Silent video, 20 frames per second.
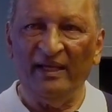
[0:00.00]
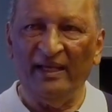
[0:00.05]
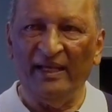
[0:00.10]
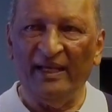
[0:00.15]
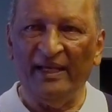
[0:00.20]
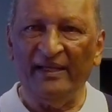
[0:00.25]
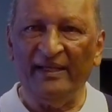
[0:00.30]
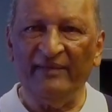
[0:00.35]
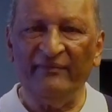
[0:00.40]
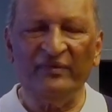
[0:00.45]

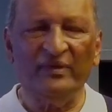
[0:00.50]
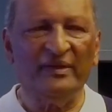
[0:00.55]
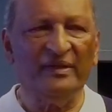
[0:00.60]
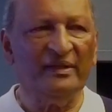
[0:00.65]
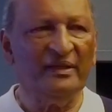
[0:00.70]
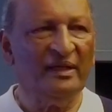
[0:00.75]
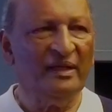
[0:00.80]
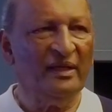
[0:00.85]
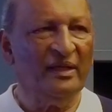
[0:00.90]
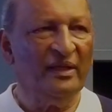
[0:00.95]
And
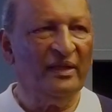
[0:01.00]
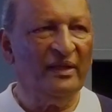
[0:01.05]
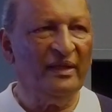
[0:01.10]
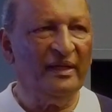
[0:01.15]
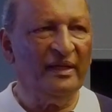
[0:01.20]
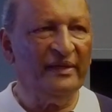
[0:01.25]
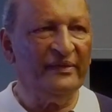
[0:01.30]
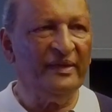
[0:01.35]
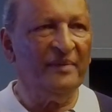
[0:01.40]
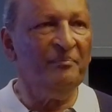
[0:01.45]
even
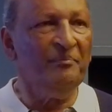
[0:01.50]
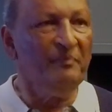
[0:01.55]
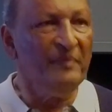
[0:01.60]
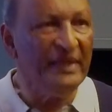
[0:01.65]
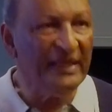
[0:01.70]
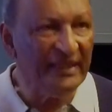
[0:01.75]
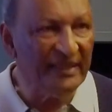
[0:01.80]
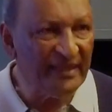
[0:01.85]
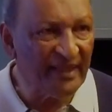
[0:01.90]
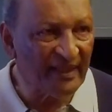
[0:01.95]
uh, the
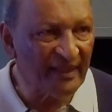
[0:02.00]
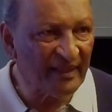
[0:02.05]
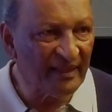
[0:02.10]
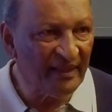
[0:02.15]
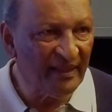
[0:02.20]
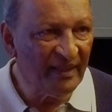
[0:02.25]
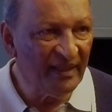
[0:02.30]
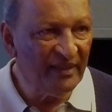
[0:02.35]
media